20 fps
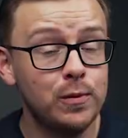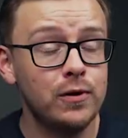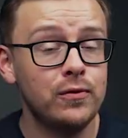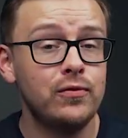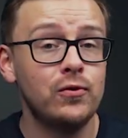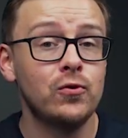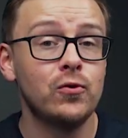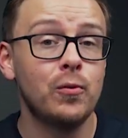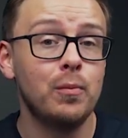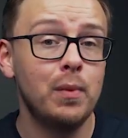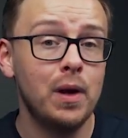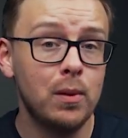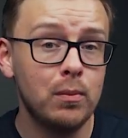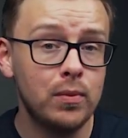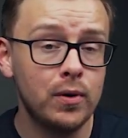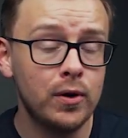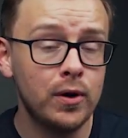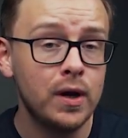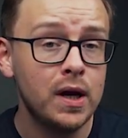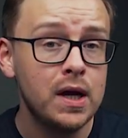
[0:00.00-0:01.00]
But if you
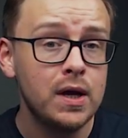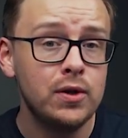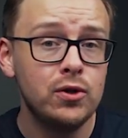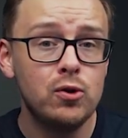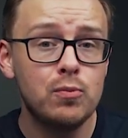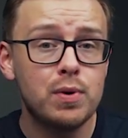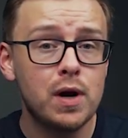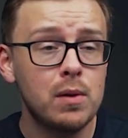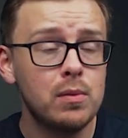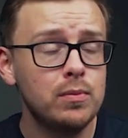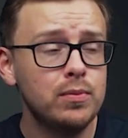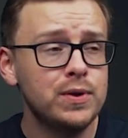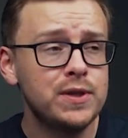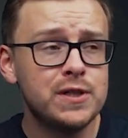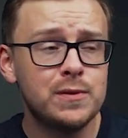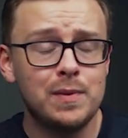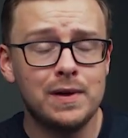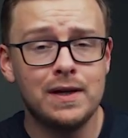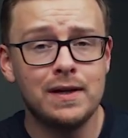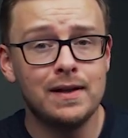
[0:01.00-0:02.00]
remember, you probably
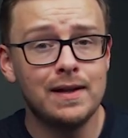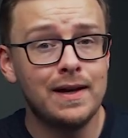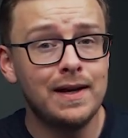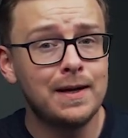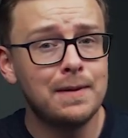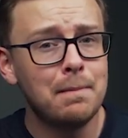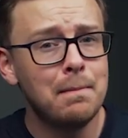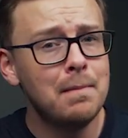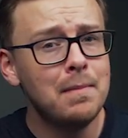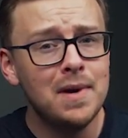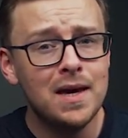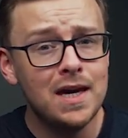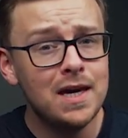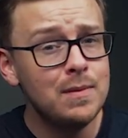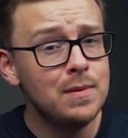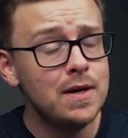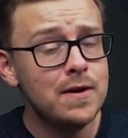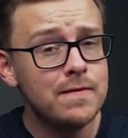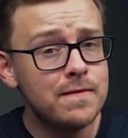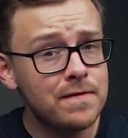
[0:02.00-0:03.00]
spent like
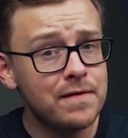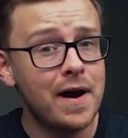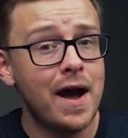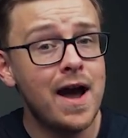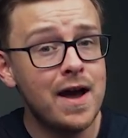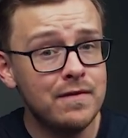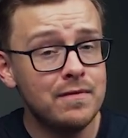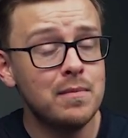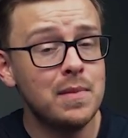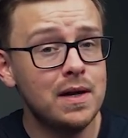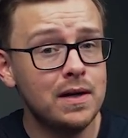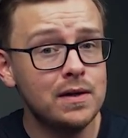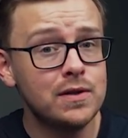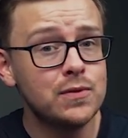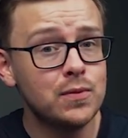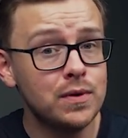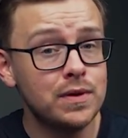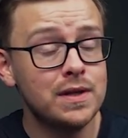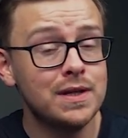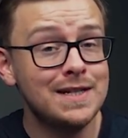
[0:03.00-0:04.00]
maybe five minutes
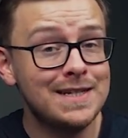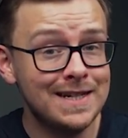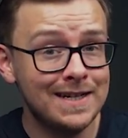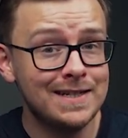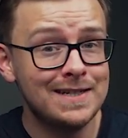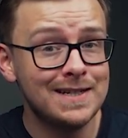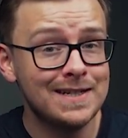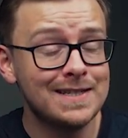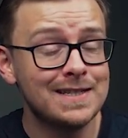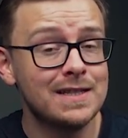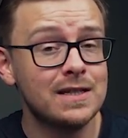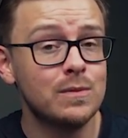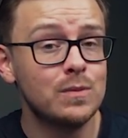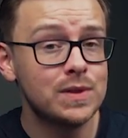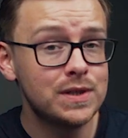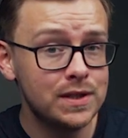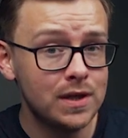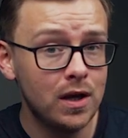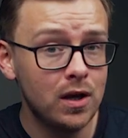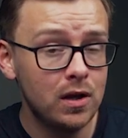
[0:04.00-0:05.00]
with the dentist
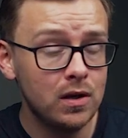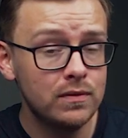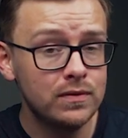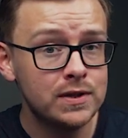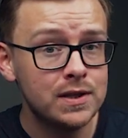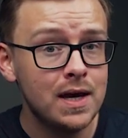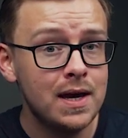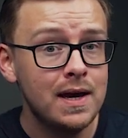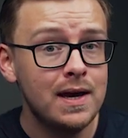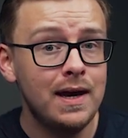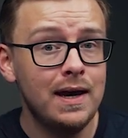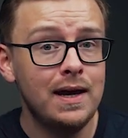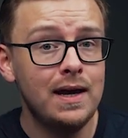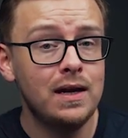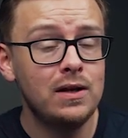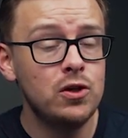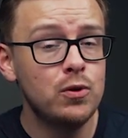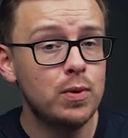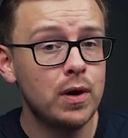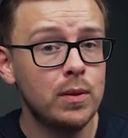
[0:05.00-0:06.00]
themselves,
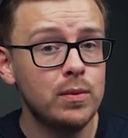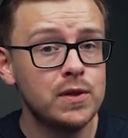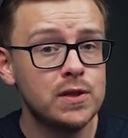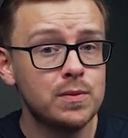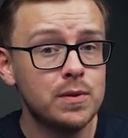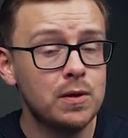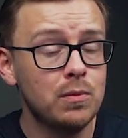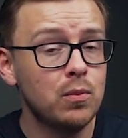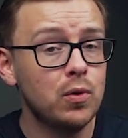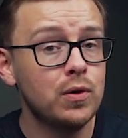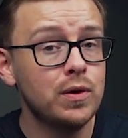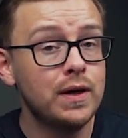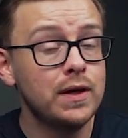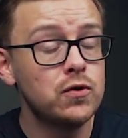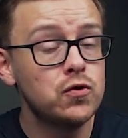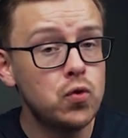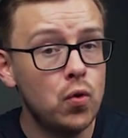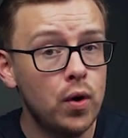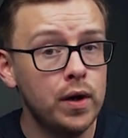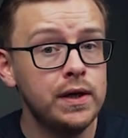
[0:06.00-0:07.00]
and you probably spent more like
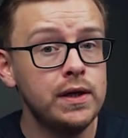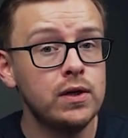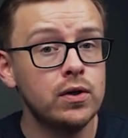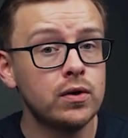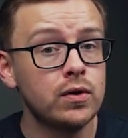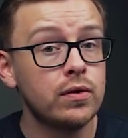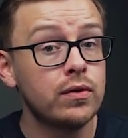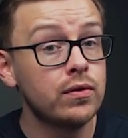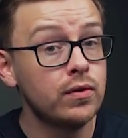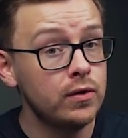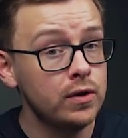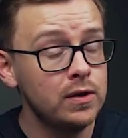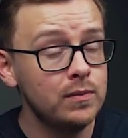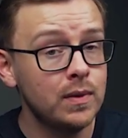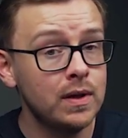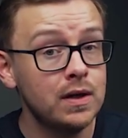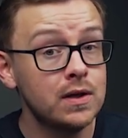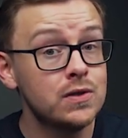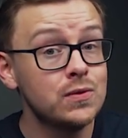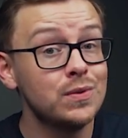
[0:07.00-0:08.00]
20 or 30
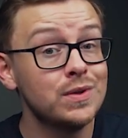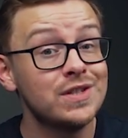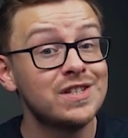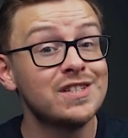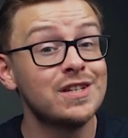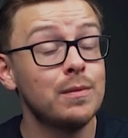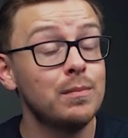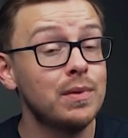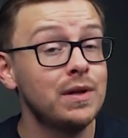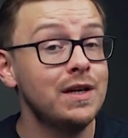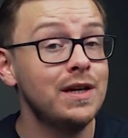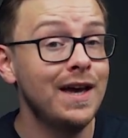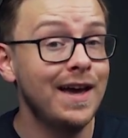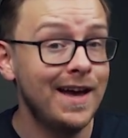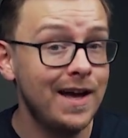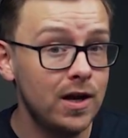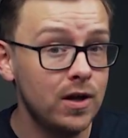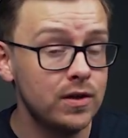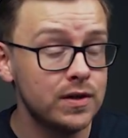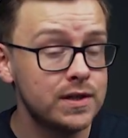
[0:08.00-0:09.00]
minutes with somebody
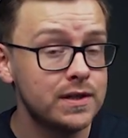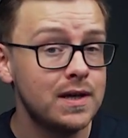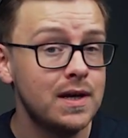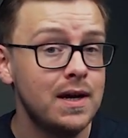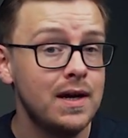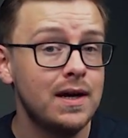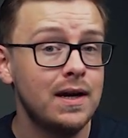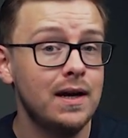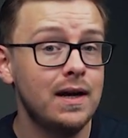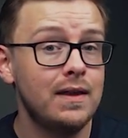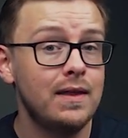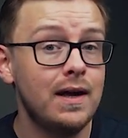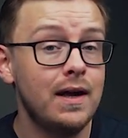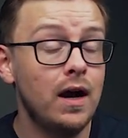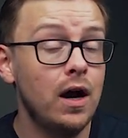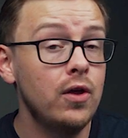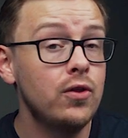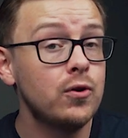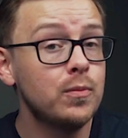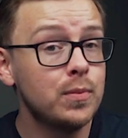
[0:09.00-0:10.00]
else and that
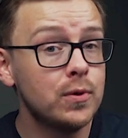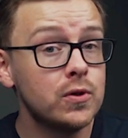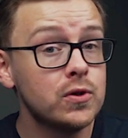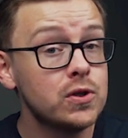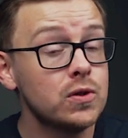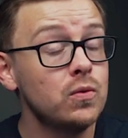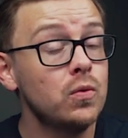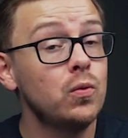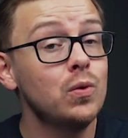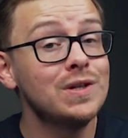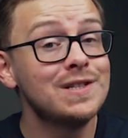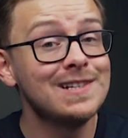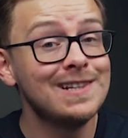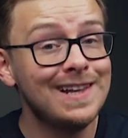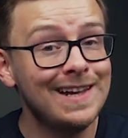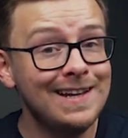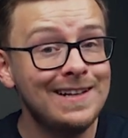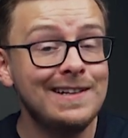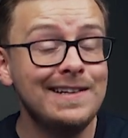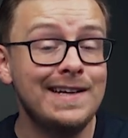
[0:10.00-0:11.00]
other person was
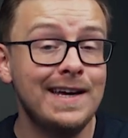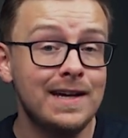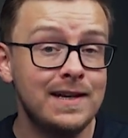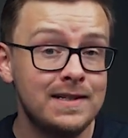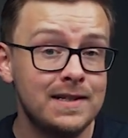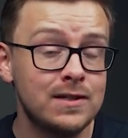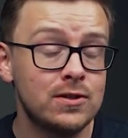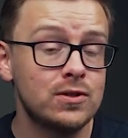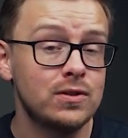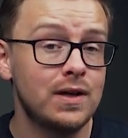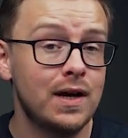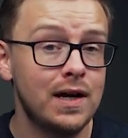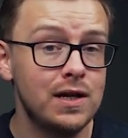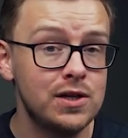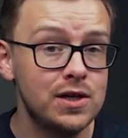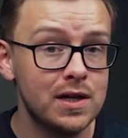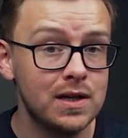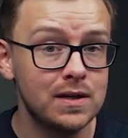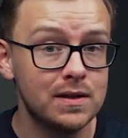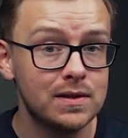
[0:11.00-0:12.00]
likely a dental
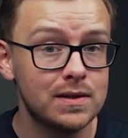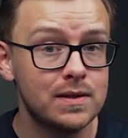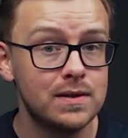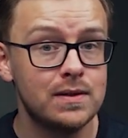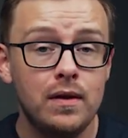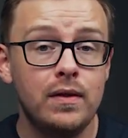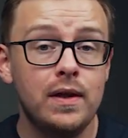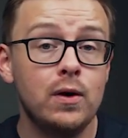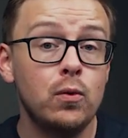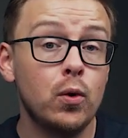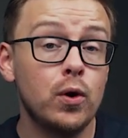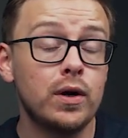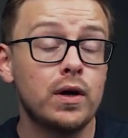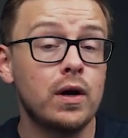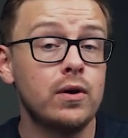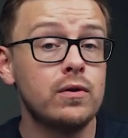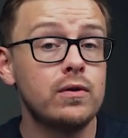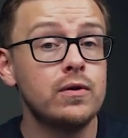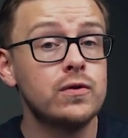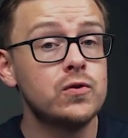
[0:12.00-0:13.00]
hygienist. They work
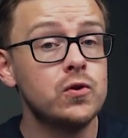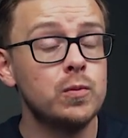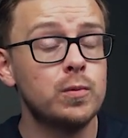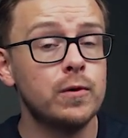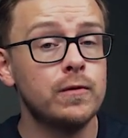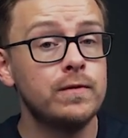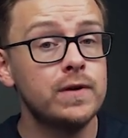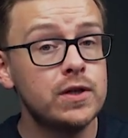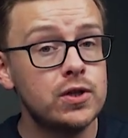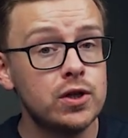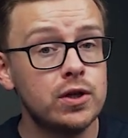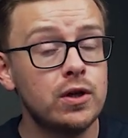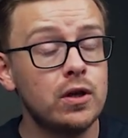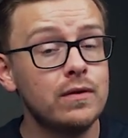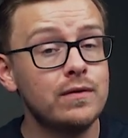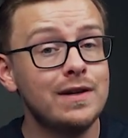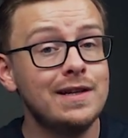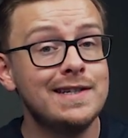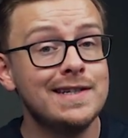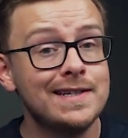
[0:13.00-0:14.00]
under the supervision of
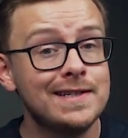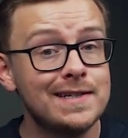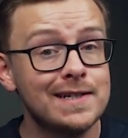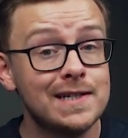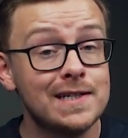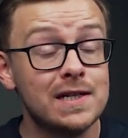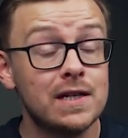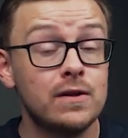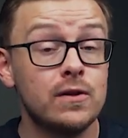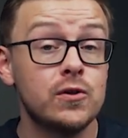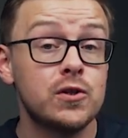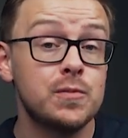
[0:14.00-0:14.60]
a dentist and their